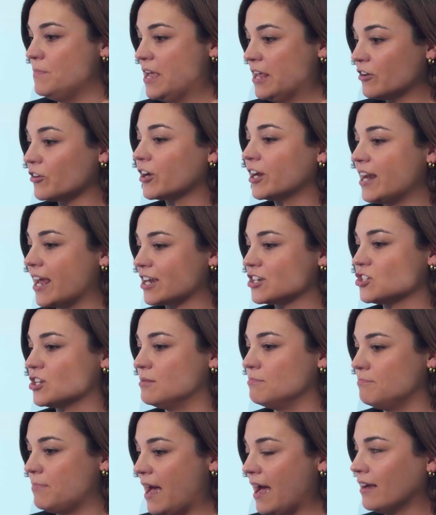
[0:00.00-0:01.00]

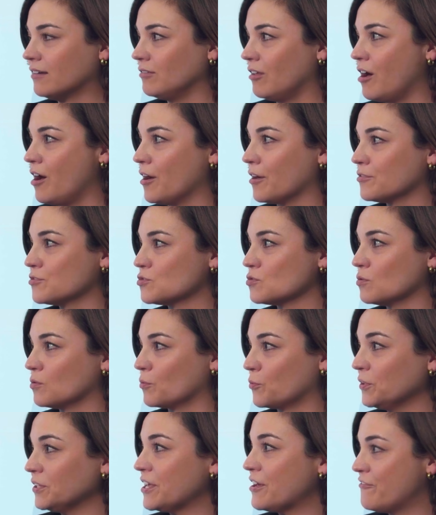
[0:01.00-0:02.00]
interconnection backlogs
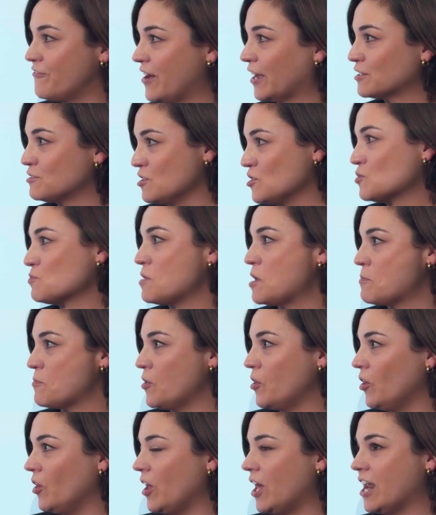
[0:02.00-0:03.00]
really affect these people.